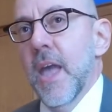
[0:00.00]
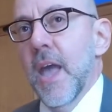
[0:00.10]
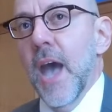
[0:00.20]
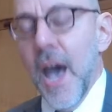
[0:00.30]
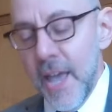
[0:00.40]

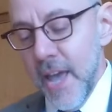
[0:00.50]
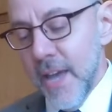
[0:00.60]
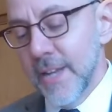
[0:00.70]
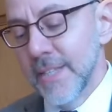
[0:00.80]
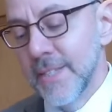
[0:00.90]
I
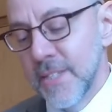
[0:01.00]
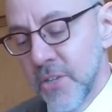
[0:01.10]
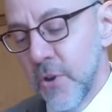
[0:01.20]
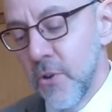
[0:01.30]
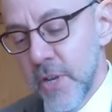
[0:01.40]
had
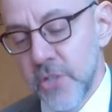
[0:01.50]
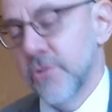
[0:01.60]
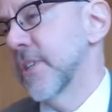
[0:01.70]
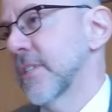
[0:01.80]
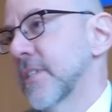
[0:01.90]
zero
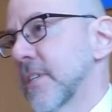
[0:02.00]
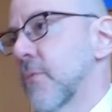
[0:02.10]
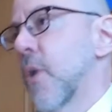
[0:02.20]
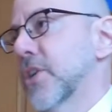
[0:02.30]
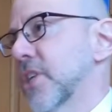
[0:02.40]
interest in
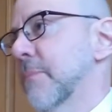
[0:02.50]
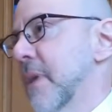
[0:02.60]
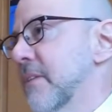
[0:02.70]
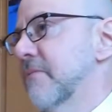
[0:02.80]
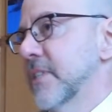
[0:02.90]
watching
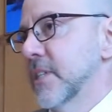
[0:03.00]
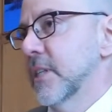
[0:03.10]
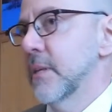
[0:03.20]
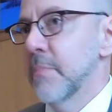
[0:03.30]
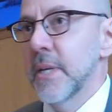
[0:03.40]
men
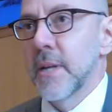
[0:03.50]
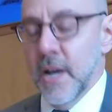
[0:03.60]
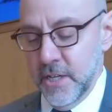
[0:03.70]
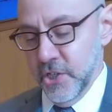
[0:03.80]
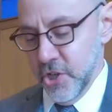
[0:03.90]
physically beat
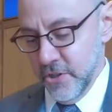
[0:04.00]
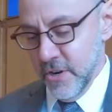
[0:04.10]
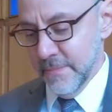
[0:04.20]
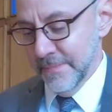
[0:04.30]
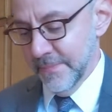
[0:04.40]
on each
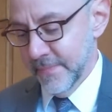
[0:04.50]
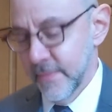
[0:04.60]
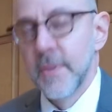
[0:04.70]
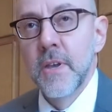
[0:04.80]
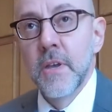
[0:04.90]
other,
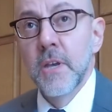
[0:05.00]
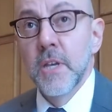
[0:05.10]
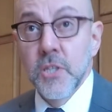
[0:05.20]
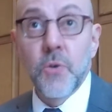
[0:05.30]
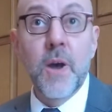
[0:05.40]

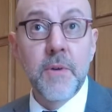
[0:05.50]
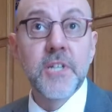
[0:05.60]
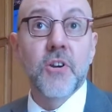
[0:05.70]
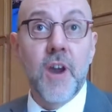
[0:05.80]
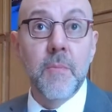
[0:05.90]
so I went
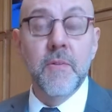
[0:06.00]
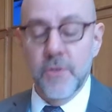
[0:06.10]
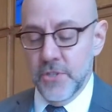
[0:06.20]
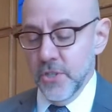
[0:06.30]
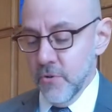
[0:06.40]
to Kramer
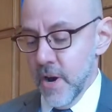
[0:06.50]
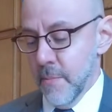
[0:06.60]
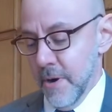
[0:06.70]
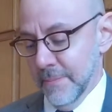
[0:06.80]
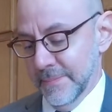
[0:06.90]
versus
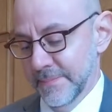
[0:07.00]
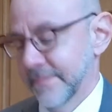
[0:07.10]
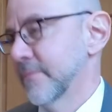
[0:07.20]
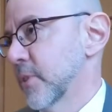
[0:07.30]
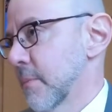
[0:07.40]
Kramer
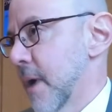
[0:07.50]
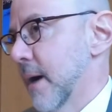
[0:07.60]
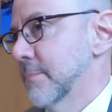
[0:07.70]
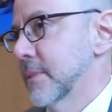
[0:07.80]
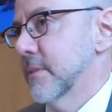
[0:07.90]
with the
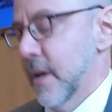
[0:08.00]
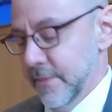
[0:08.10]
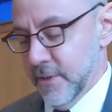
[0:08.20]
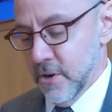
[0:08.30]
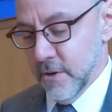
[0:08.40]
moms
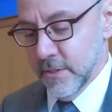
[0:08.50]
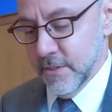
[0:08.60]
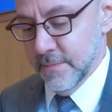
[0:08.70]
and the girls.